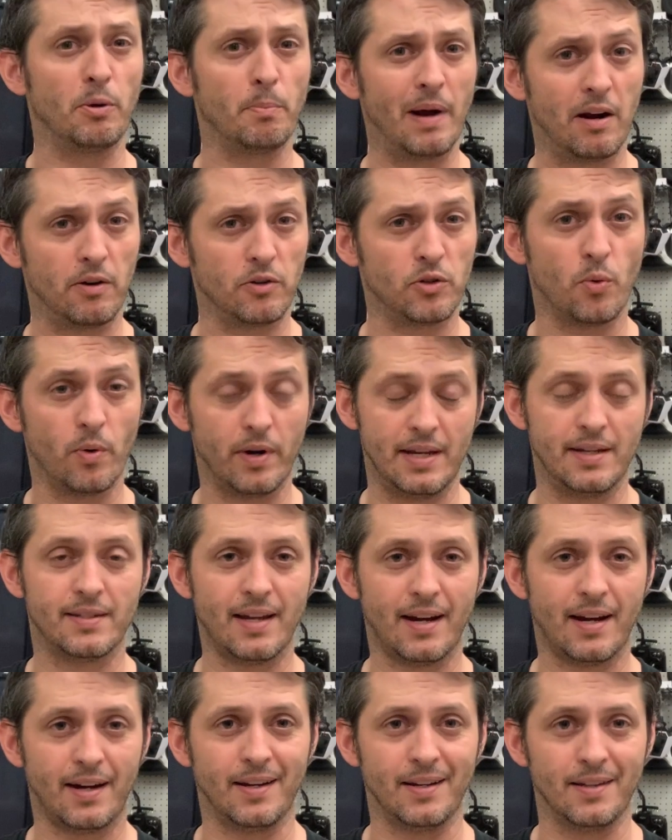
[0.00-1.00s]
about 20
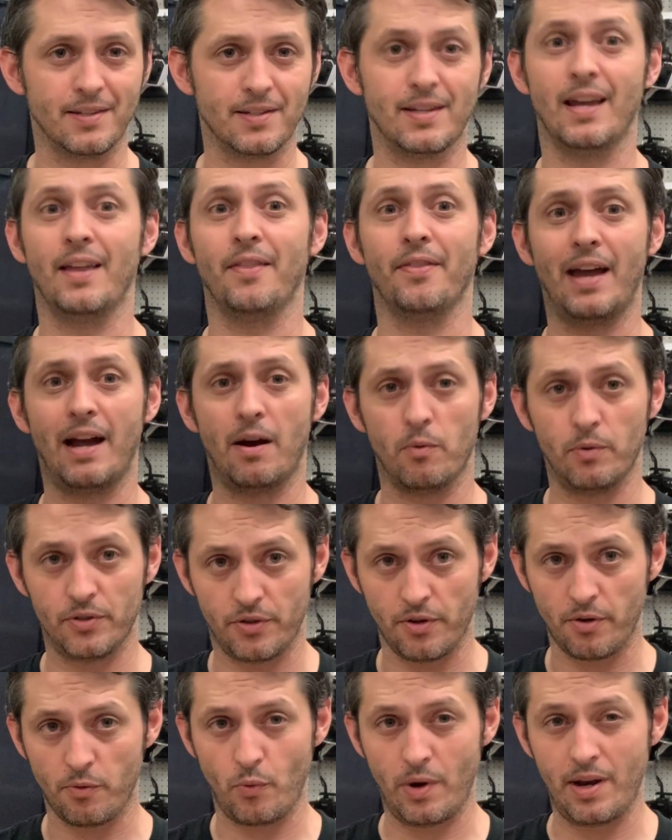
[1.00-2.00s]
seconds, and that was
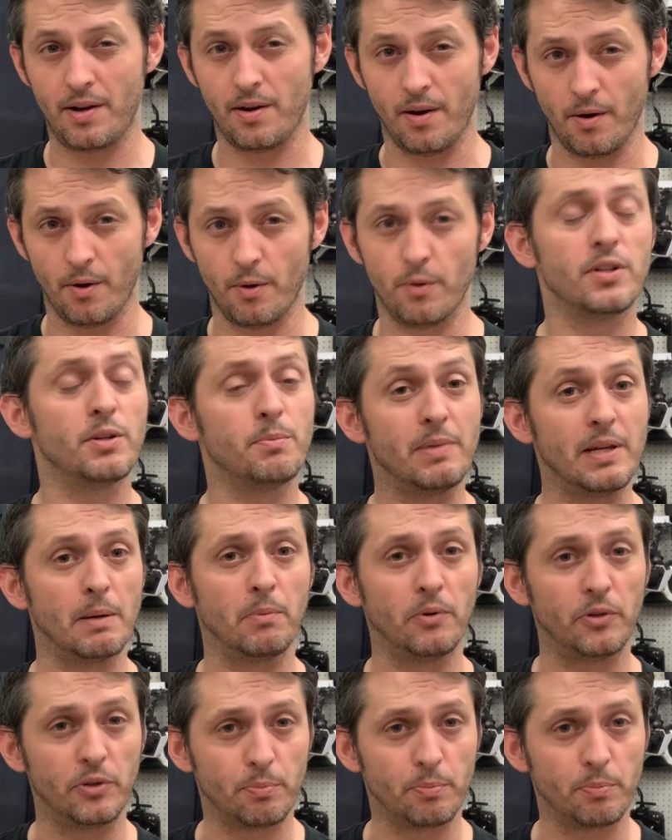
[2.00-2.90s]
their window to be able to